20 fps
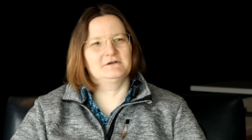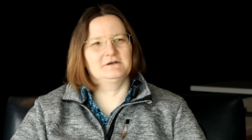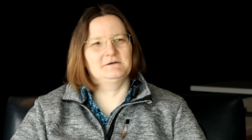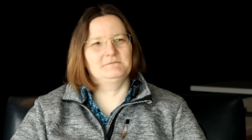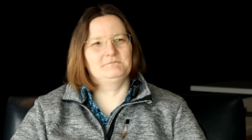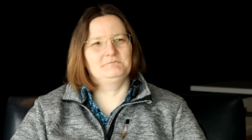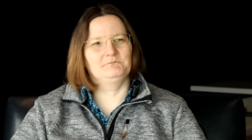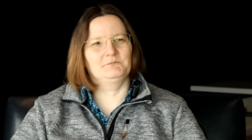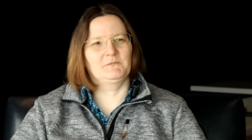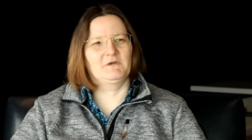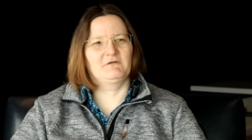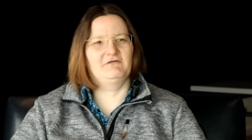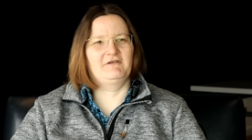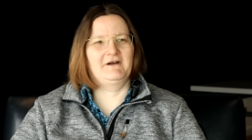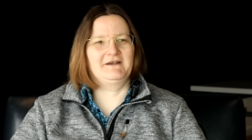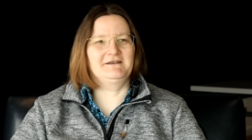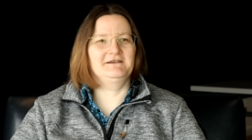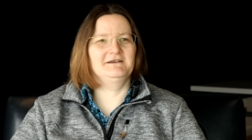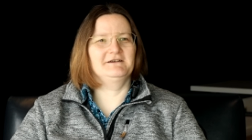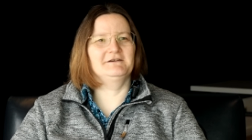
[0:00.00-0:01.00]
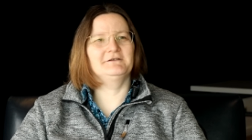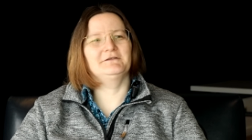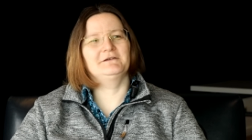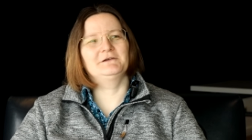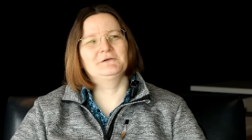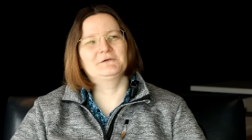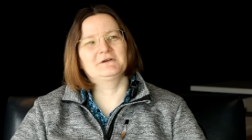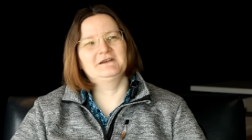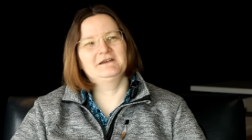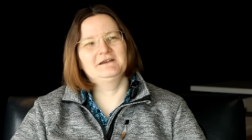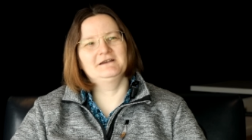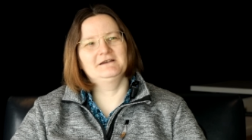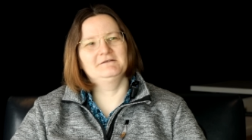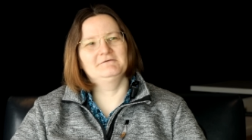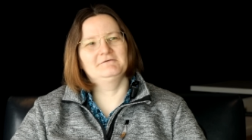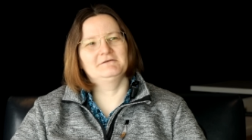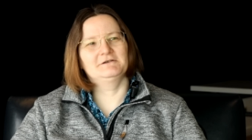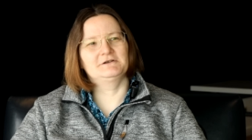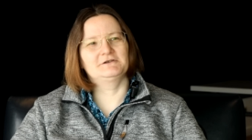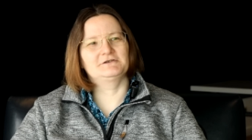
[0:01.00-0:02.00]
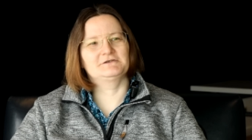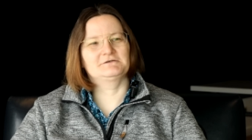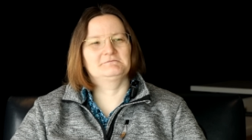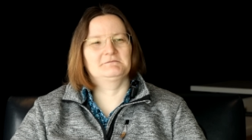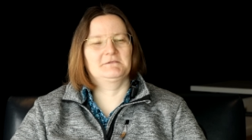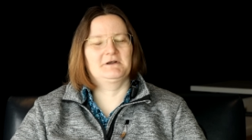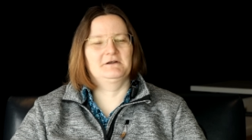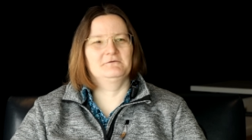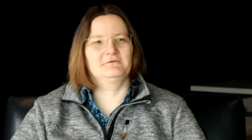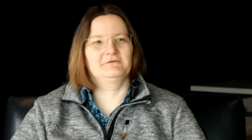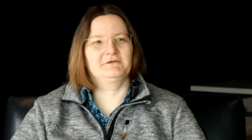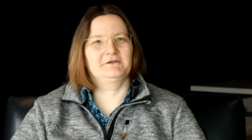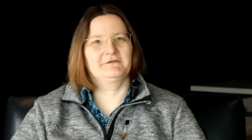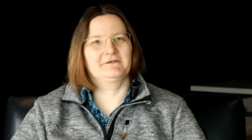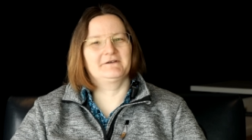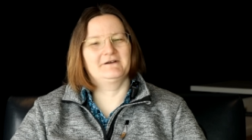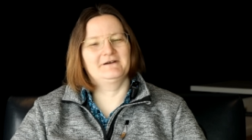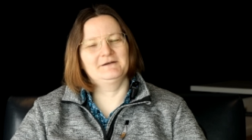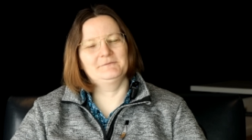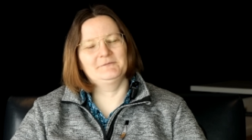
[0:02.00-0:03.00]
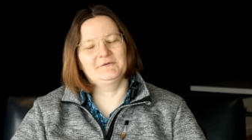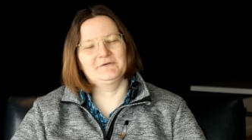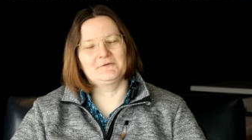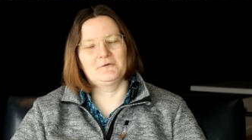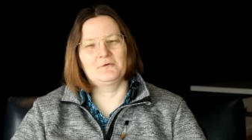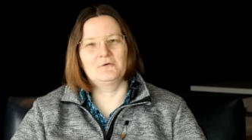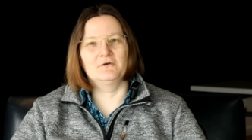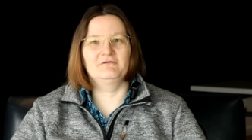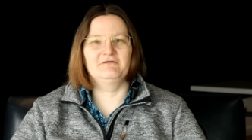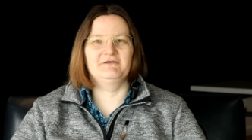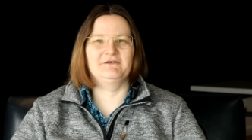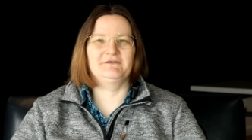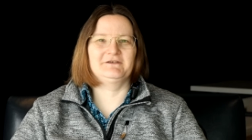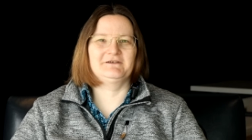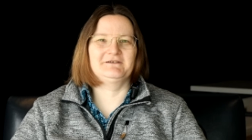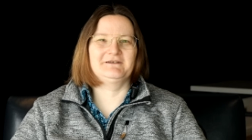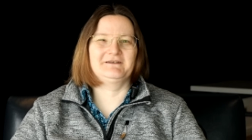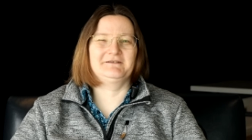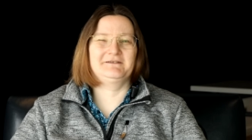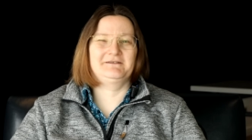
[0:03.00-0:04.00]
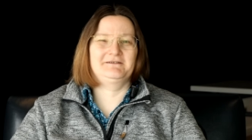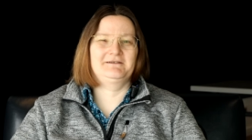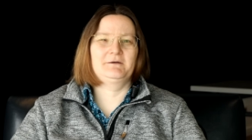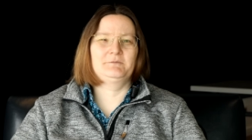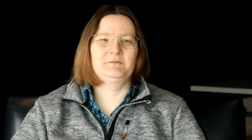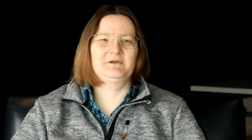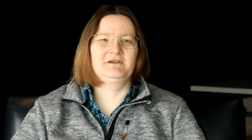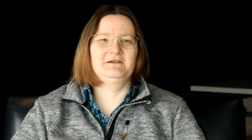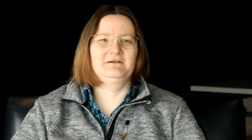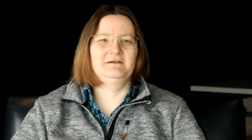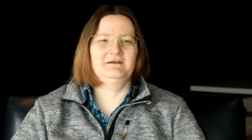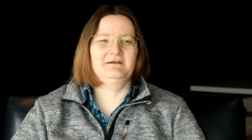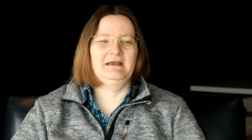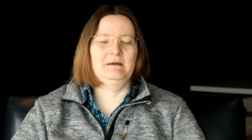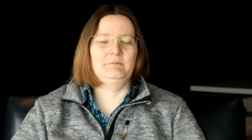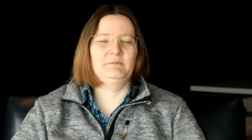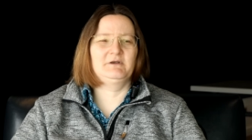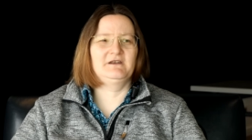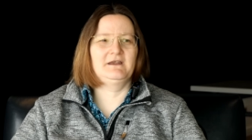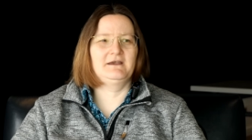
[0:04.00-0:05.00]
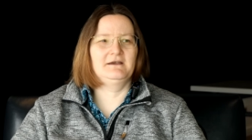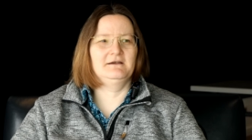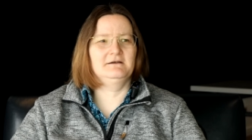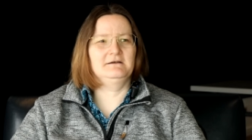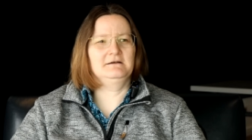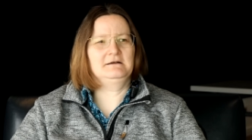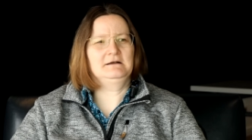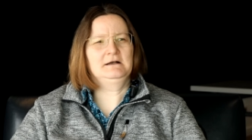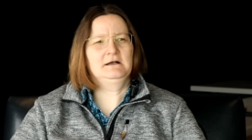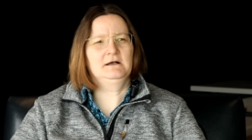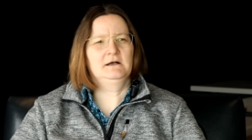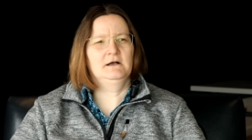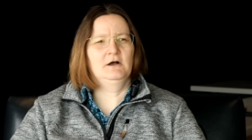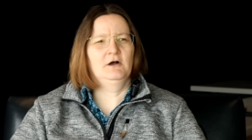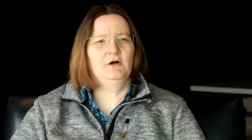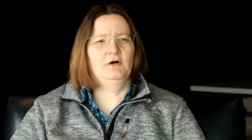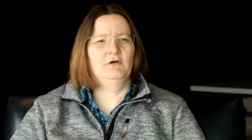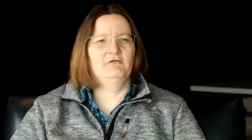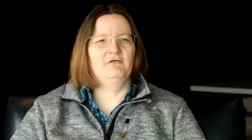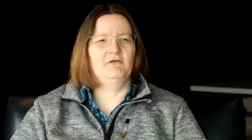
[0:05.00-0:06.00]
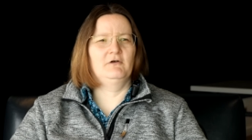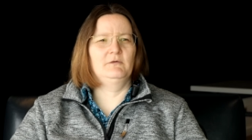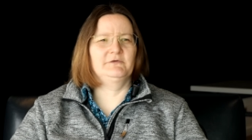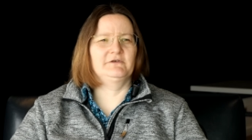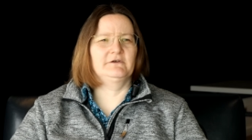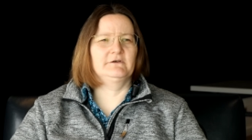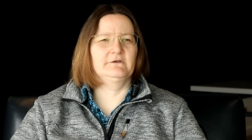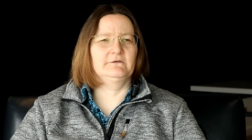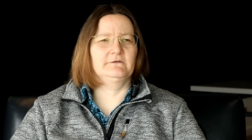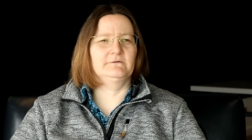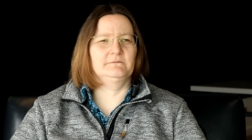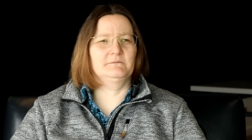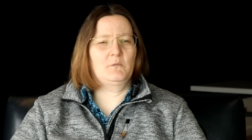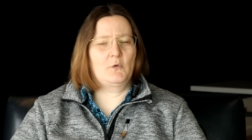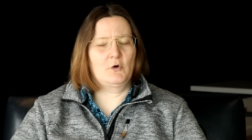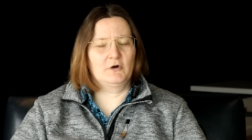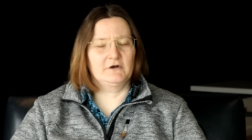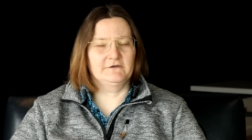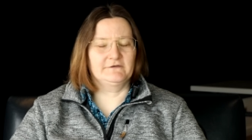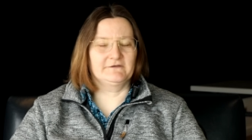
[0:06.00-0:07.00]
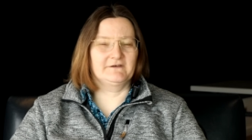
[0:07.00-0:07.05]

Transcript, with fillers: um, finding a theory which kind of describes all physics happening, happening from the smaller